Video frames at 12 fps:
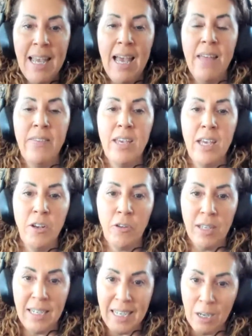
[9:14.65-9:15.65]
And then you're
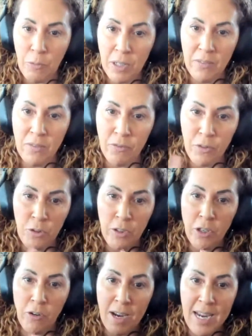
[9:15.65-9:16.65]
going to get rid of the food
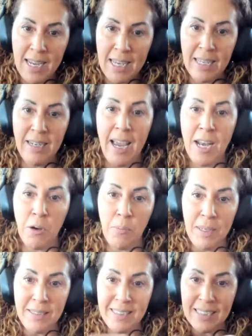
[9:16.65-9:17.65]
in your hand and you're
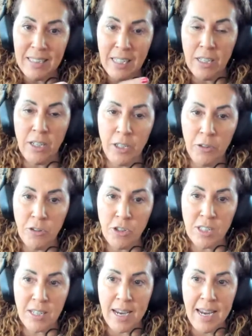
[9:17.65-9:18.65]
basically going to use
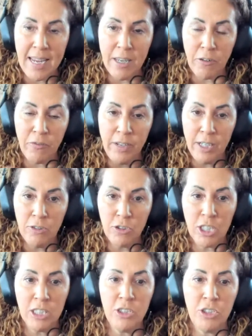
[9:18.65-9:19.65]
just a hand or finger
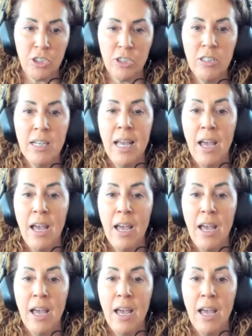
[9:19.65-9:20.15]
gesture.